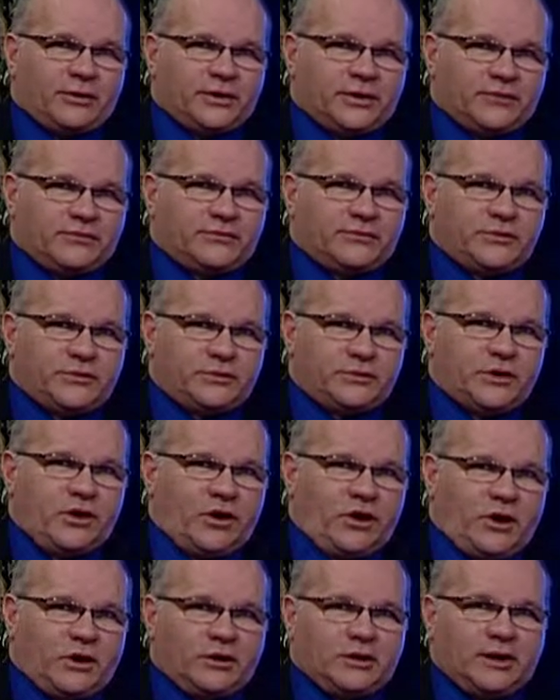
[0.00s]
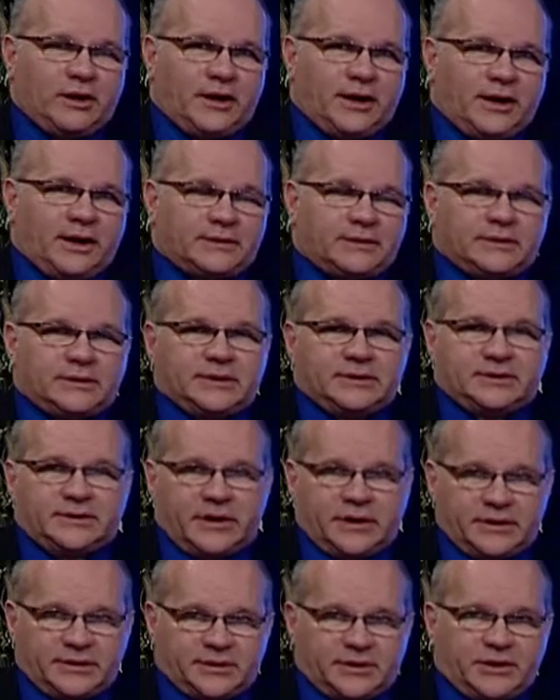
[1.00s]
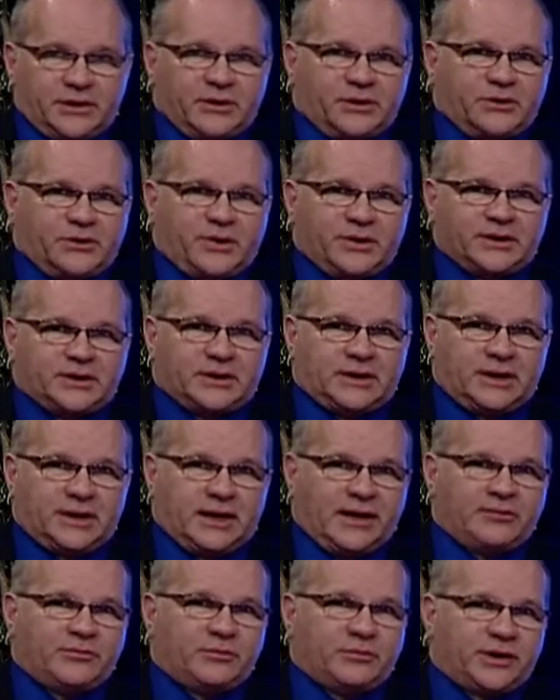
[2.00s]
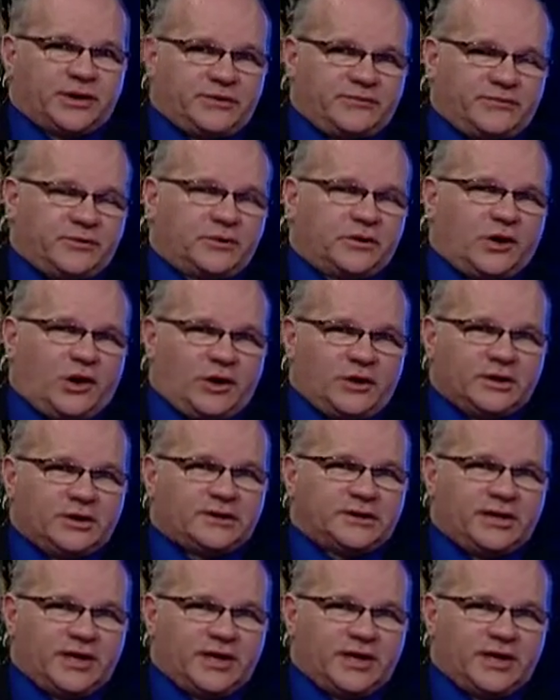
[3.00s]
If you call at, let's say this hearing was at 11, but if you called at